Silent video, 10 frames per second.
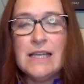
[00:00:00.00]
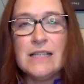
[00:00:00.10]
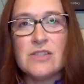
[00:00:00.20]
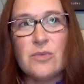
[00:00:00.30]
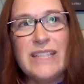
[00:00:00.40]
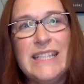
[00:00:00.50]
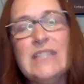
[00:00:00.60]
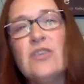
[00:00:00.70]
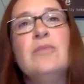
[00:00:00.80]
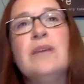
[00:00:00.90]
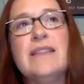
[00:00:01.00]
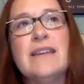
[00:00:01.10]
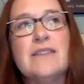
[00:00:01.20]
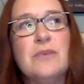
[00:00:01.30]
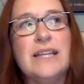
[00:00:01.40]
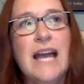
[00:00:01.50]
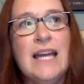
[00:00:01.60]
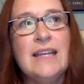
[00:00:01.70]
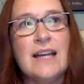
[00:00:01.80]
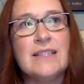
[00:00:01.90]
So when he told me that we had
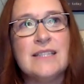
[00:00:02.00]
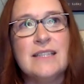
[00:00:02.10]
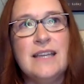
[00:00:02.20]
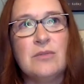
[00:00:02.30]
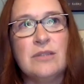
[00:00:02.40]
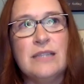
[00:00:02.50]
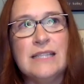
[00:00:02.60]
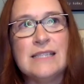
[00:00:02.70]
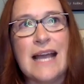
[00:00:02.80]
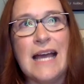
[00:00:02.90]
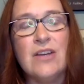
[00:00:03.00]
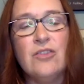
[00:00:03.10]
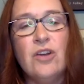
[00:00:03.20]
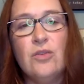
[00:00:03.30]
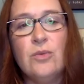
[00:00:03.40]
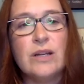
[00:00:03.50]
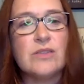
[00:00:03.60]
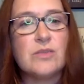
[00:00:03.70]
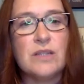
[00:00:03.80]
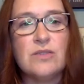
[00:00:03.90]
kind of gotten to the end, and he's like, "I don't know what
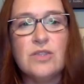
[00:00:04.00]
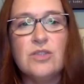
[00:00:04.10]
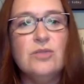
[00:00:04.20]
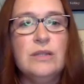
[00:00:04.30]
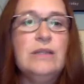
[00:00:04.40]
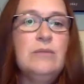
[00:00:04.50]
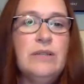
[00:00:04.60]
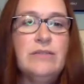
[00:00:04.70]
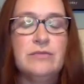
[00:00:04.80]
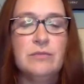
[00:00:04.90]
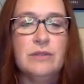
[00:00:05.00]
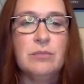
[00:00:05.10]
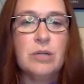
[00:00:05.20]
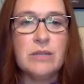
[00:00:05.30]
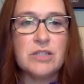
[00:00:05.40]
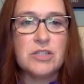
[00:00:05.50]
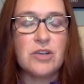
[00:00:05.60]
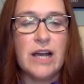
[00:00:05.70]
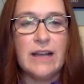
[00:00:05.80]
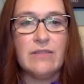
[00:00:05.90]
else we can do. We, we've we pretty much
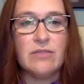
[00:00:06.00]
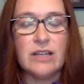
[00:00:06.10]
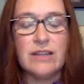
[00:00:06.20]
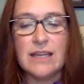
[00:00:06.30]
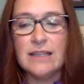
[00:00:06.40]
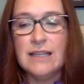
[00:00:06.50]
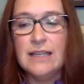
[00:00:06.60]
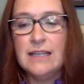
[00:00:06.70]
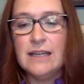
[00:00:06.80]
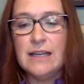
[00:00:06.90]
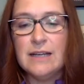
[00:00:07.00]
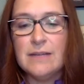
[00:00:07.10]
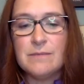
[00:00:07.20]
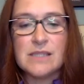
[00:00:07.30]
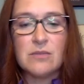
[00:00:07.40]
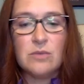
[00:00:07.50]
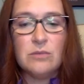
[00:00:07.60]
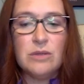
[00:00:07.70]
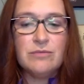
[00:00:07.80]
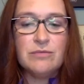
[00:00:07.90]
tried everything." Um, he said, "Well,
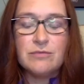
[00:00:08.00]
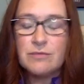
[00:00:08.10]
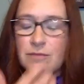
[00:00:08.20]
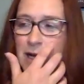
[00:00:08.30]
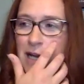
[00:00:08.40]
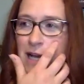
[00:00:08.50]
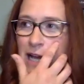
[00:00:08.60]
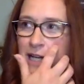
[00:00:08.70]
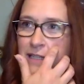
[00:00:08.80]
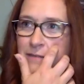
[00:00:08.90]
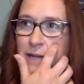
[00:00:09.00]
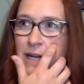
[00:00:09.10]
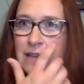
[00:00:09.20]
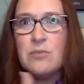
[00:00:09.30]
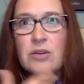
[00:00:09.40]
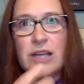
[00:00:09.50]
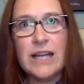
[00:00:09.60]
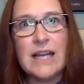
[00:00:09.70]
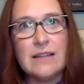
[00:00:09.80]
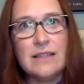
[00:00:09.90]
we've." At that point, I
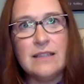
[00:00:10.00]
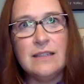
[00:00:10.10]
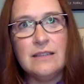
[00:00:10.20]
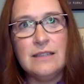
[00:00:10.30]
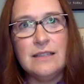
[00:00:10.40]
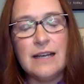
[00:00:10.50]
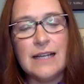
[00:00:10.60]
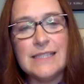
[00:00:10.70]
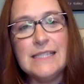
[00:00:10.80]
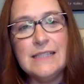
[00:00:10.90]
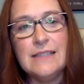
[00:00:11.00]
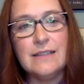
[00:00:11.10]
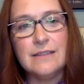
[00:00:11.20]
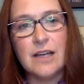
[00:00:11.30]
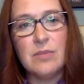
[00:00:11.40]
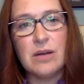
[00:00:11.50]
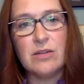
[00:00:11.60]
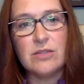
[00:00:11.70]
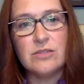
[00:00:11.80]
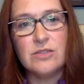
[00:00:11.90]
got the the idea
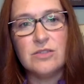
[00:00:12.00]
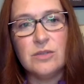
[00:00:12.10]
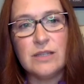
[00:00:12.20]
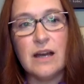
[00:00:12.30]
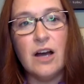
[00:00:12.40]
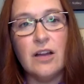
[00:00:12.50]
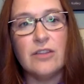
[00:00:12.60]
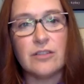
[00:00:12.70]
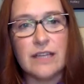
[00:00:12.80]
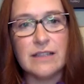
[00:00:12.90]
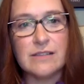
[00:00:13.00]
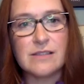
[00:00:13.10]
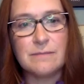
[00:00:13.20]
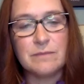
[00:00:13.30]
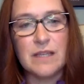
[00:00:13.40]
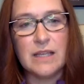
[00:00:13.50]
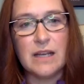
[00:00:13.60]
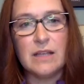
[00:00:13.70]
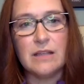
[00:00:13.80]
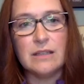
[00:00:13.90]
about doing other things, and
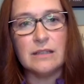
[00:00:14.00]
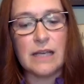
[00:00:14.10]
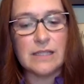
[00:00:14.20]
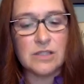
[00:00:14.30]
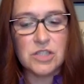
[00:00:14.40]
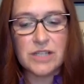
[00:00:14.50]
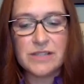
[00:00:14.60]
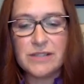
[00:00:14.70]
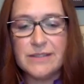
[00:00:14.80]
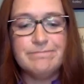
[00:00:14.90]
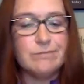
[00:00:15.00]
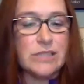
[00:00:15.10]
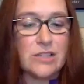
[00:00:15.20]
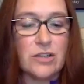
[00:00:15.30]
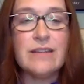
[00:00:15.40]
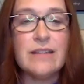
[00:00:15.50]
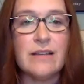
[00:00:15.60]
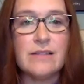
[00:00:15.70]
I I suggested, is there anything else